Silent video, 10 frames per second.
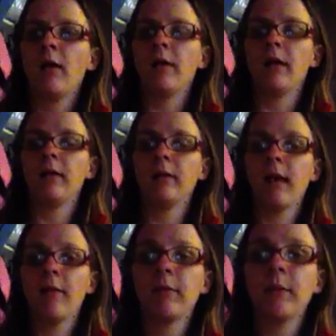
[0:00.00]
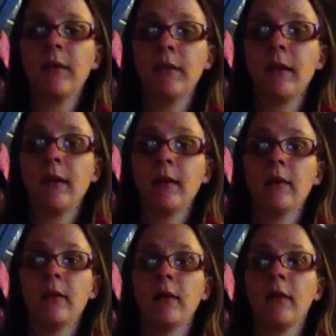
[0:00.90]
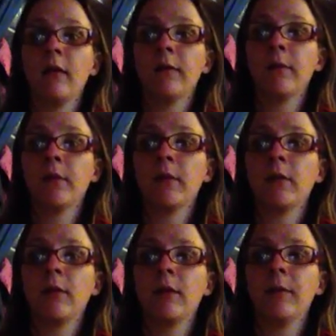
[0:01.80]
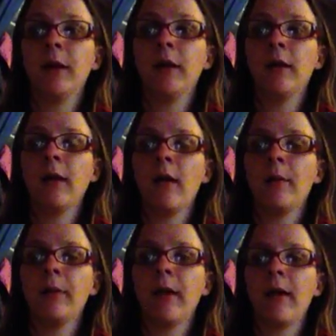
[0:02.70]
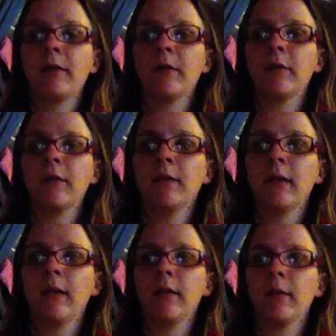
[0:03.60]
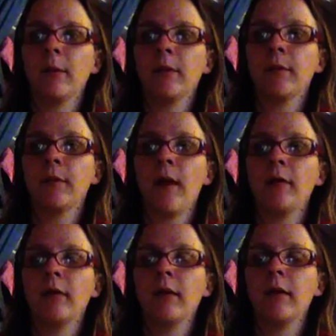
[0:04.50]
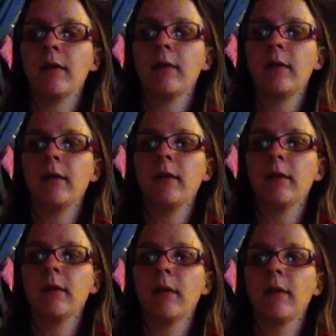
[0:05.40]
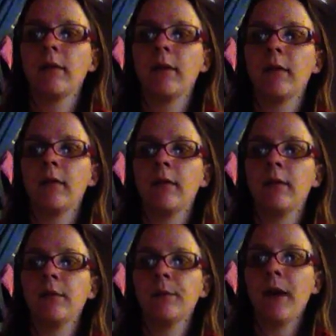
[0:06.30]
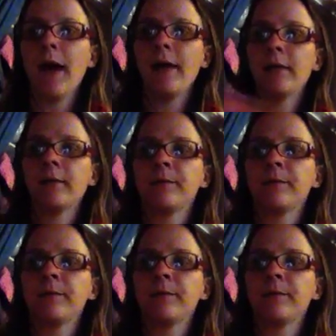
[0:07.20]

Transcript: Okay, so that was me singing Kiss the Girl from The Little Mermaid, and I hope you guys enjoyed. Thank you so much for watching, and I'll see you in another video soon. Bye!